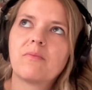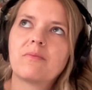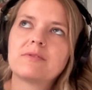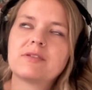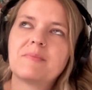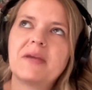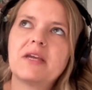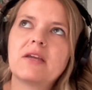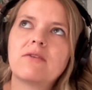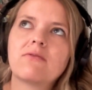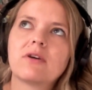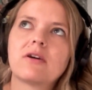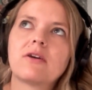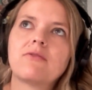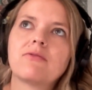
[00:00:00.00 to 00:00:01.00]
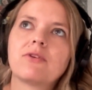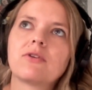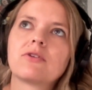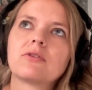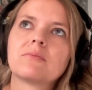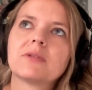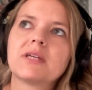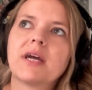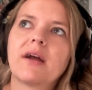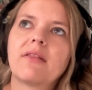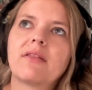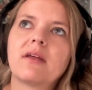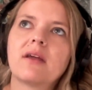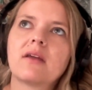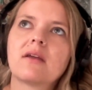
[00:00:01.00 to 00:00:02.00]
speaking very vulnerably, I
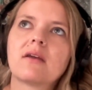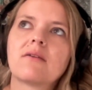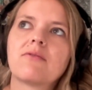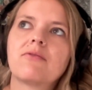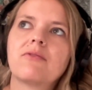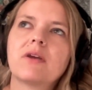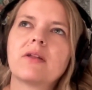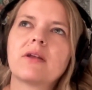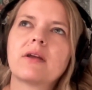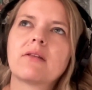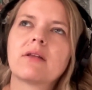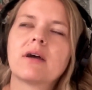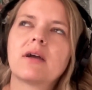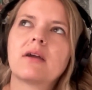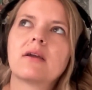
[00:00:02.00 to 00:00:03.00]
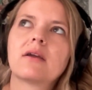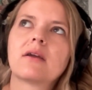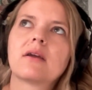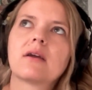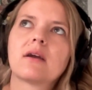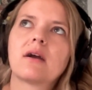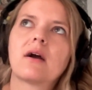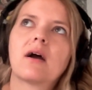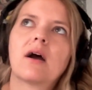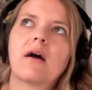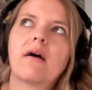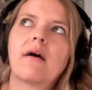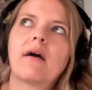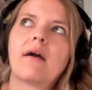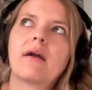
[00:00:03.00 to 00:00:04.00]
think feeling like
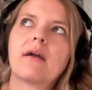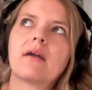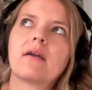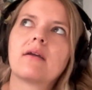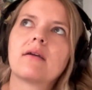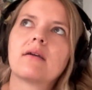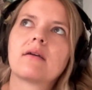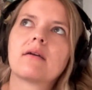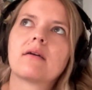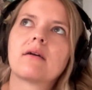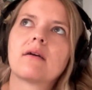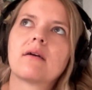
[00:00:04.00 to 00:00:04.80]
I,